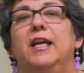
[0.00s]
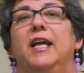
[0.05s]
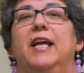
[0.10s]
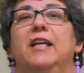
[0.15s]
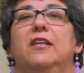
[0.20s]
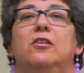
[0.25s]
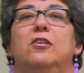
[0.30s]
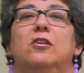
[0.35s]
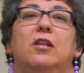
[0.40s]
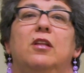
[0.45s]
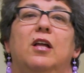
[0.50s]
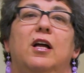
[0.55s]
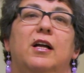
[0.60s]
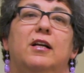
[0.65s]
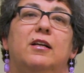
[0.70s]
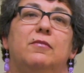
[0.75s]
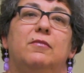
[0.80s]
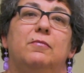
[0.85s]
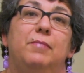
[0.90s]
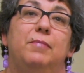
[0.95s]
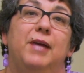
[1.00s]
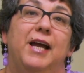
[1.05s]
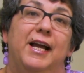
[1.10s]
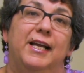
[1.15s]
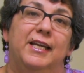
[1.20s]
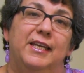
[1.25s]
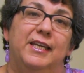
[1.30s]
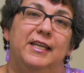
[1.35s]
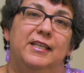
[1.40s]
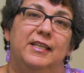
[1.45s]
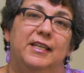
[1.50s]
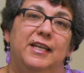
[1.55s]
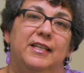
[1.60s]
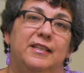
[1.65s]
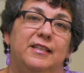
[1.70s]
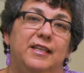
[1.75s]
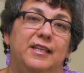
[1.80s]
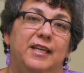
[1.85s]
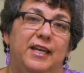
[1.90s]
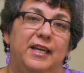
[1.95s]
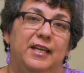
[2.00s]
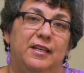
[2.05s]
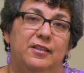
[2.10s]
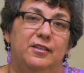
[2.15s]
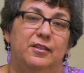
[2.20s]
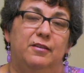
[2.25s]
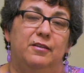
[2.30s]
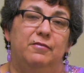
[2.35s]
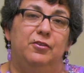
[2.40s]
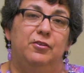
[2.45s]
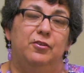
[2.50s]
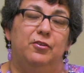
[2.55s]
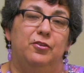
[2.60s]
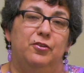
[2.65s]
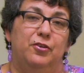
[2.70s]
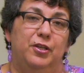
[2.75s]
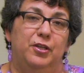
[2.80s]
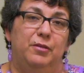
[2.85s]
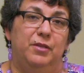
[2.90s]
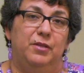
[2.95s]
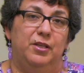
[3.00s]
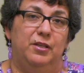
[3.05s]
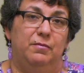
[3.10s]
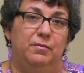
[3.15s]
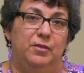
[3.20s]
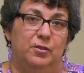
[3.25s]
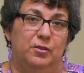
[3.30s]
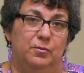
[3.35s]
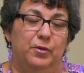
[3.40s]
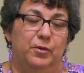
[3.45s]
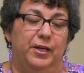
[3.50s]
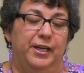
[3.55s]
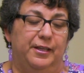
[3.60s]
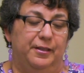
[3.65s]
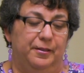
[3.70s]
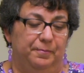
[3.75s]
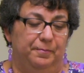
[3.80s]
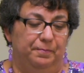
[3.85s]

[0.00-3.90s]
and clock back in at the end of your 30-minute meal break.